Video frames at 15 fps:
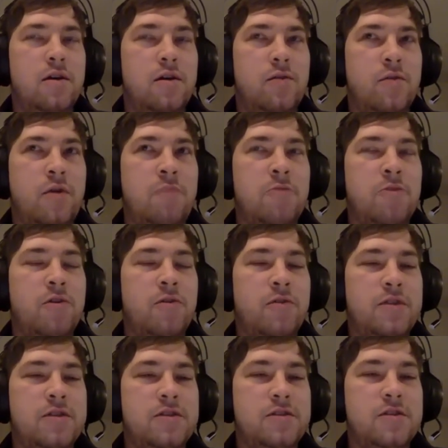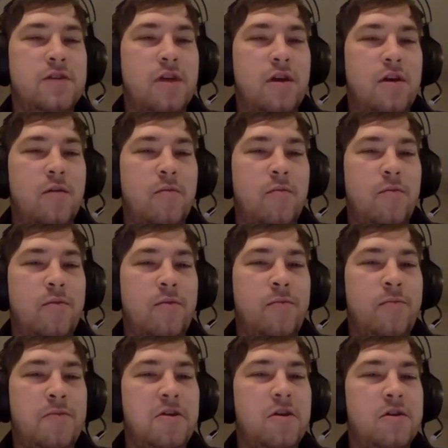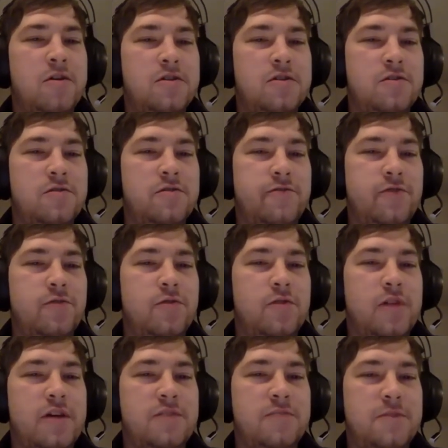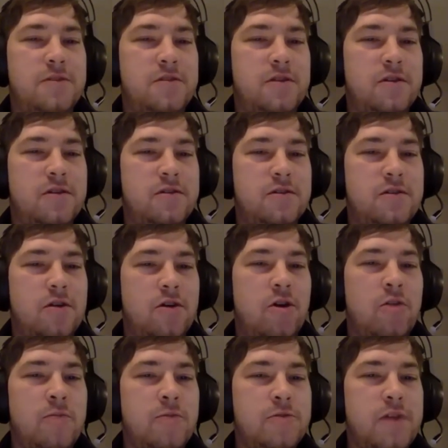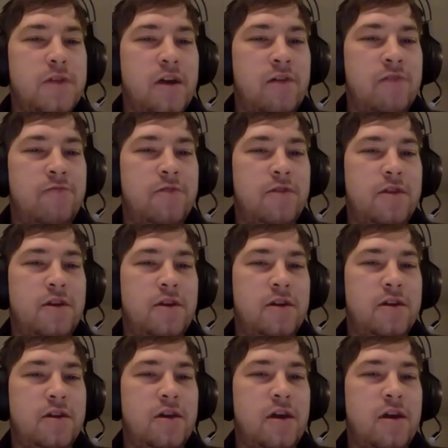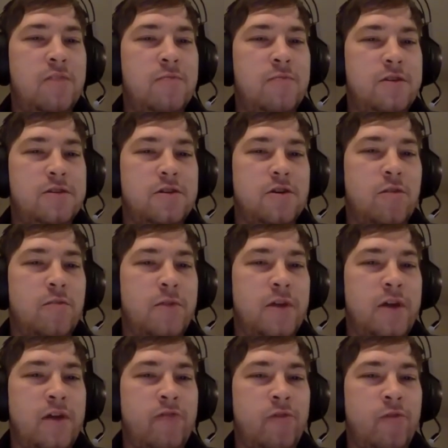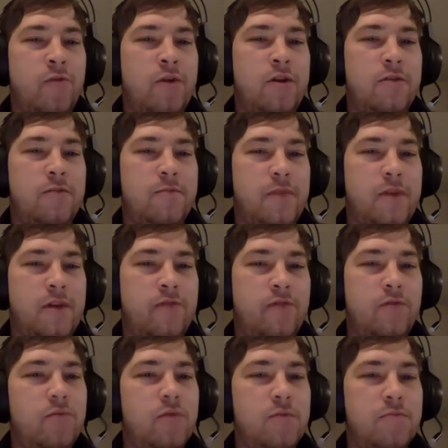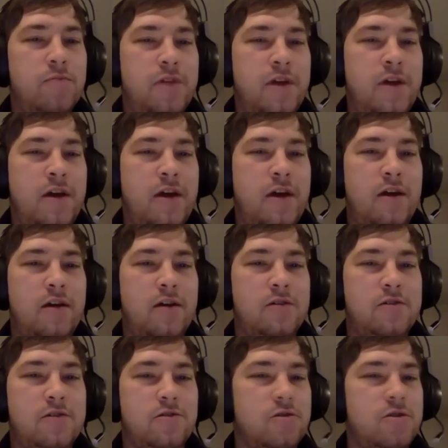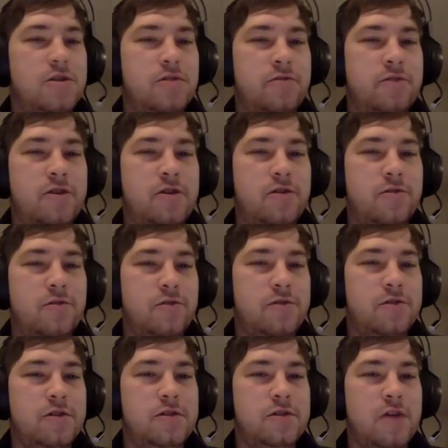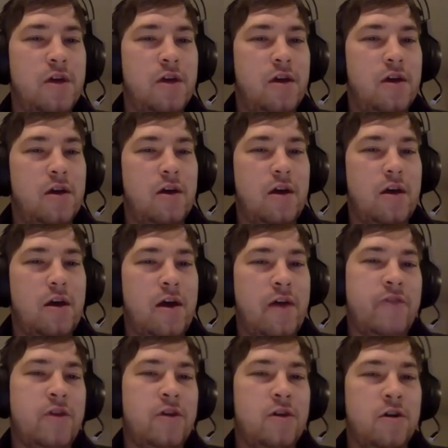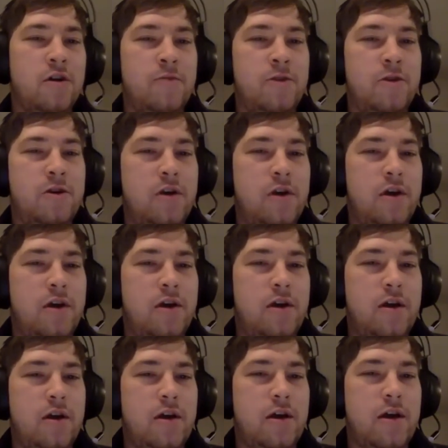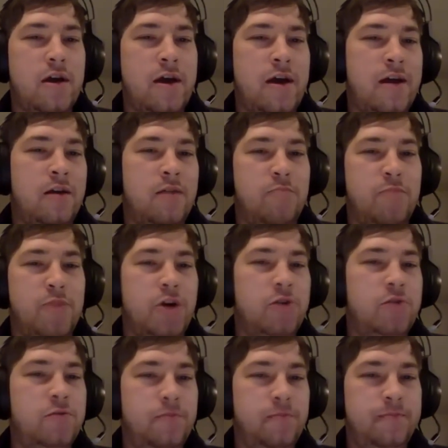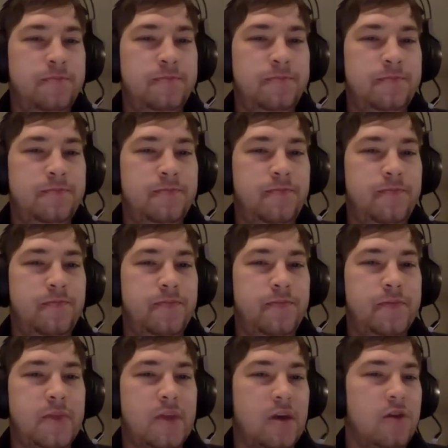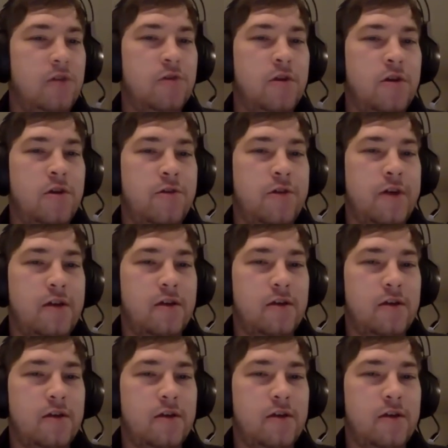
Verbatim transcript: where I'm going with this is, beyond just those few class-based skills, almost everything in the game is open to everyone. If you want to play a sorcerer who uses heavy armor and a bow, you can do it.